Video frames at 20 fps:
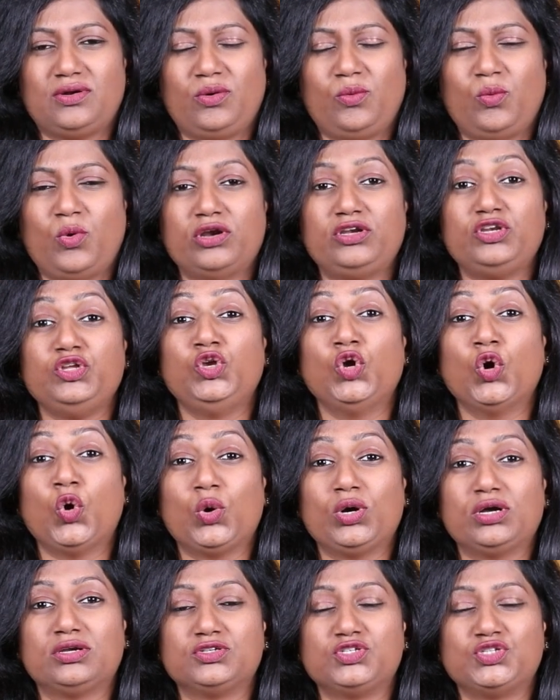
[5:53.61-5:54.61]
what
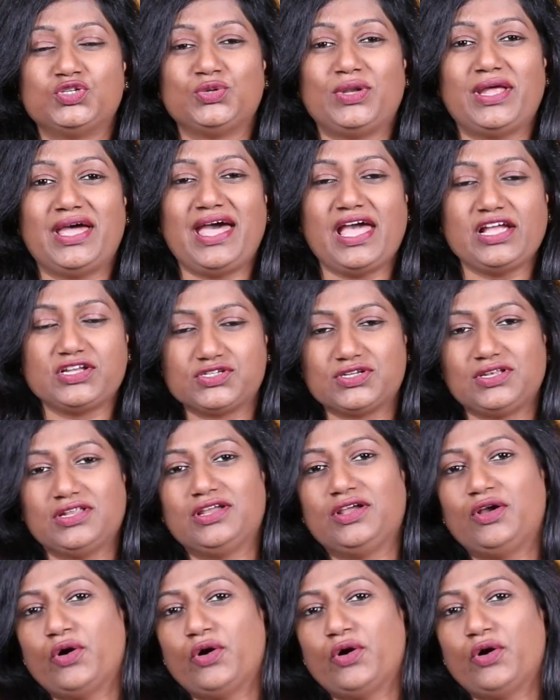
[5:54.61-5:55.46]
yoke should actually